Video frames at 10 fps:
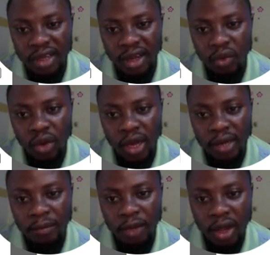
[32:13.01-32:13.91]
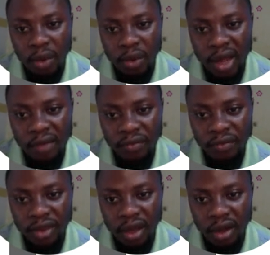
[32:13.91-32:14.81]
Now look at, we have
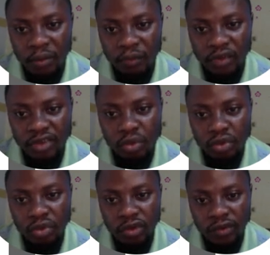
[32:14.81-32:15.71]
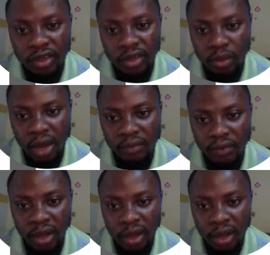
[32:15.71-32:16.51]
Facebook news feed, we have